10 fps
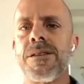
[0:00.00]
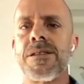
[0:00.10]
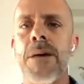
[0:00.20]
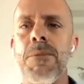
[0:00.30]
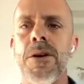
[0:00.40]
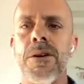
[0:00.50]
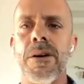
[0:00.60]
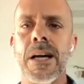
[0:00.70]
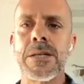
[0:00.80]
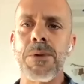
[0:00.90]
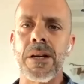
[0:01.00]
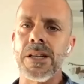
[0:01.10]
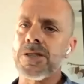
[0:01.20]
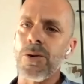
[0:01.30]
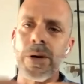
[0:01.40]
the same year has been
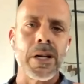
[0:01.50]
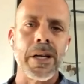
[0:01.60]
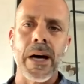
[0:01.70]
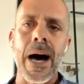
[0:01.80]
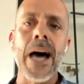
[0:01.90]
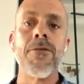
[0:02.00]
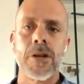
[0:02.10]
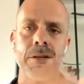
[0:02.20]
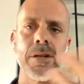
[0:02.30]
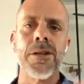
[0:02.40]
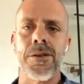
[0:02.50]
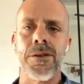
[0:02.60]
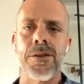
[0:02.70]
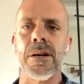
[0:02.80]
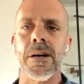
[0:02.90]
historically a high
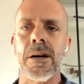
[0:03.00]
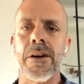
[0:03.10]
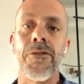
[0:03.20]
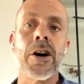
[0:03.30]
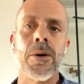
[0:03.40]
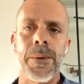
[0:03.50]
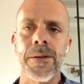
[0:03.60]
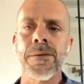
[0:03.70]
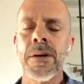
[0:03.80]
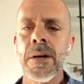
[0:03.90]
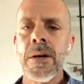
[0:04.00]
volatility environment